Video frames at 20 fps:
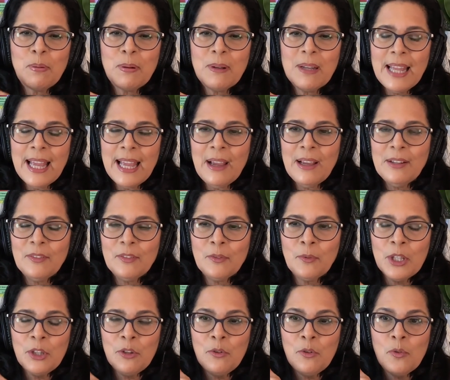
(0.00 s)

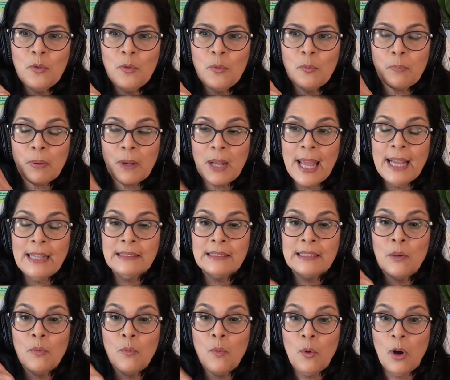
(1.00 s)

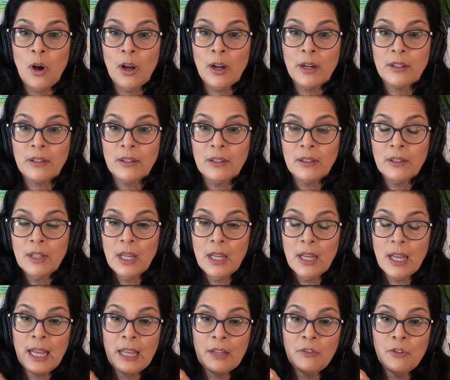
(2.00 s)
plant and water
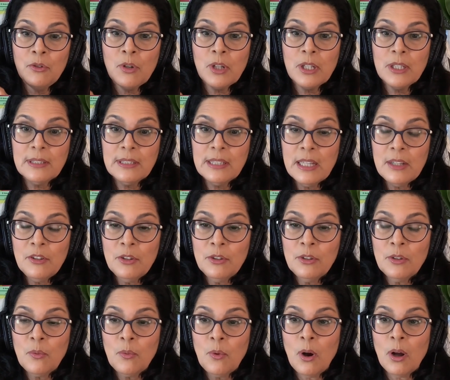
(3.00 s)
and you
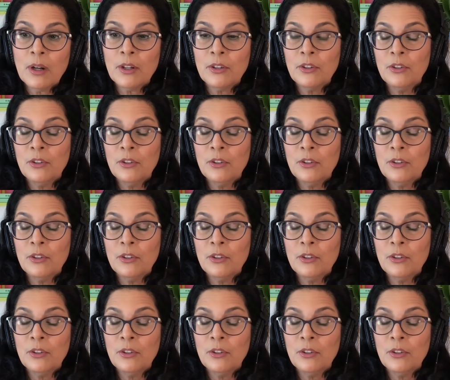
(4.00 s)
continue to water,